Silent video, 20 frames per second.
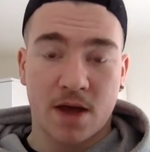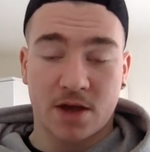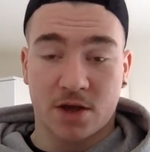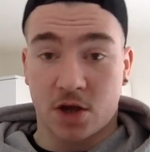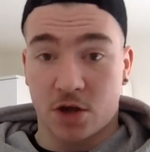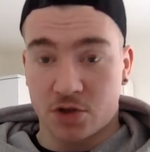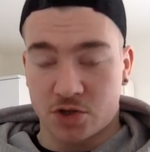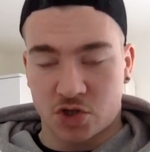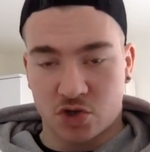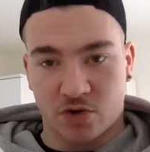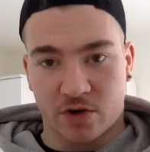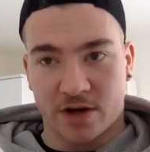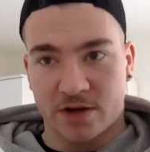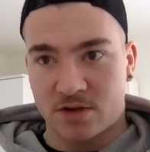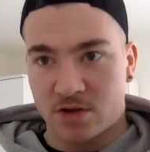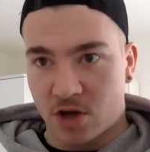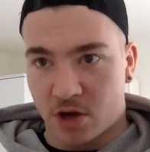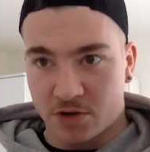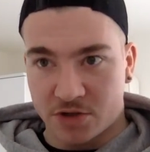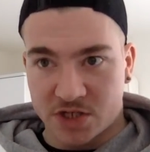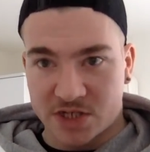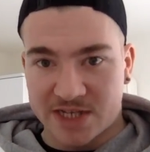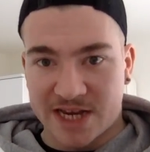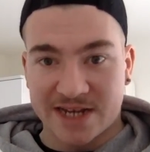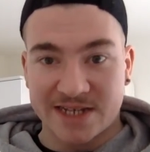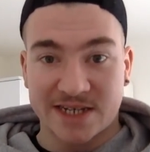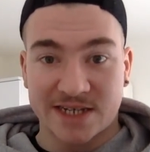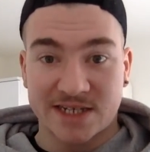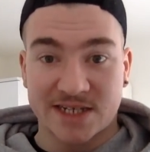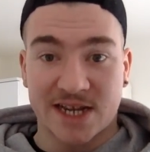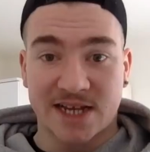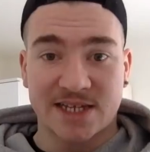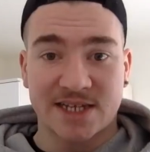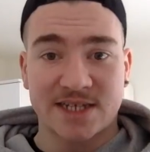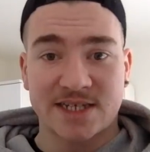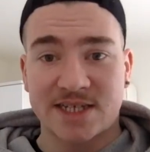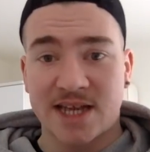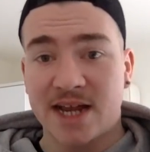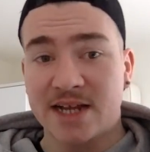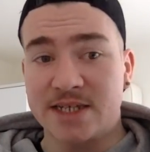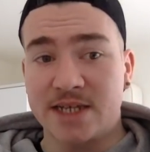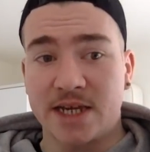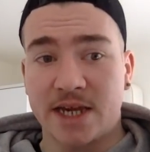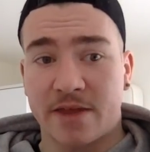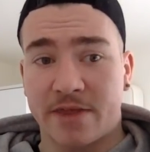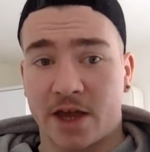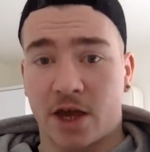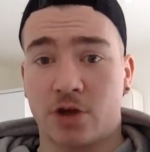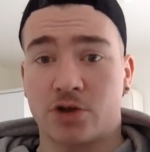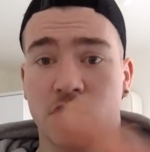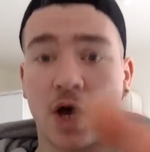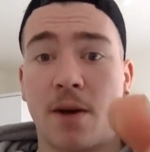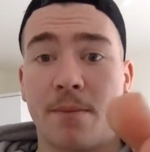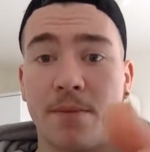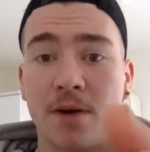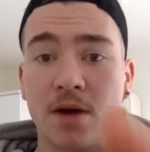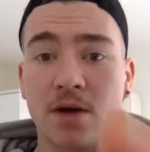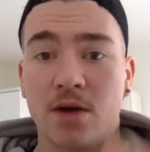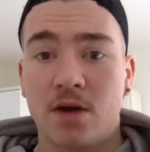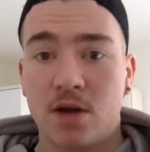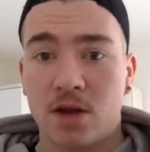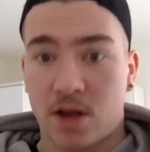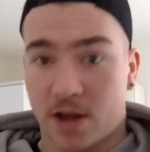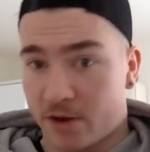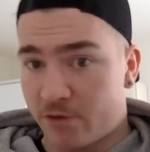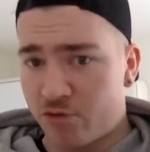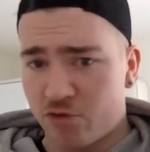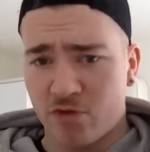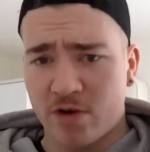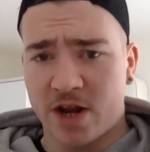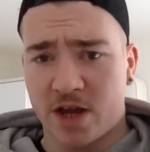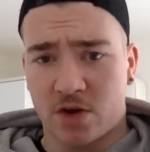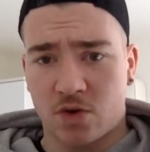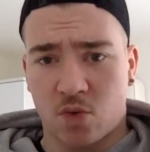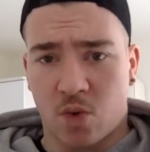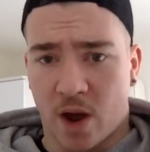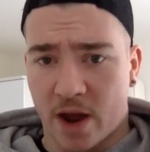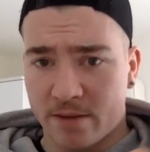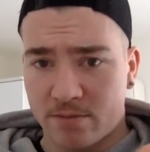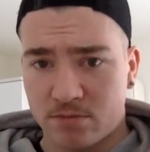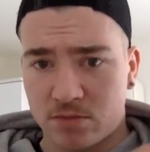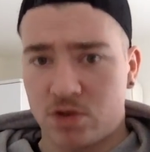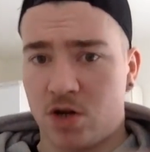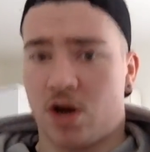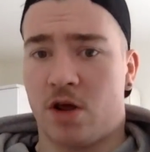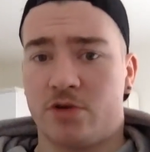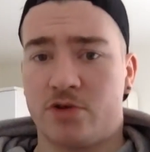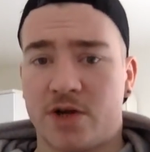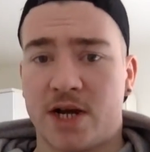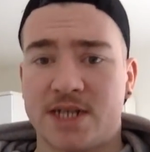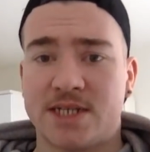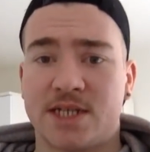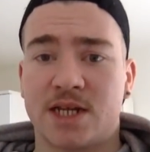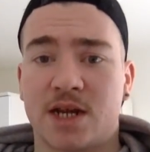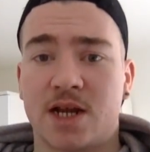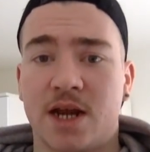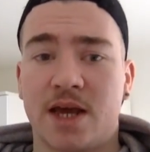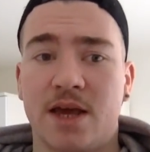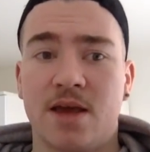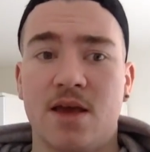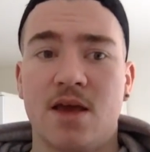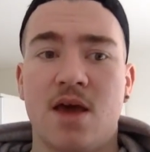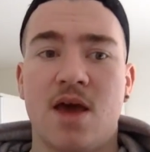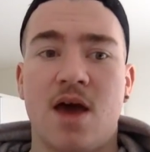It goes static, and then goes up, like really quite drastically.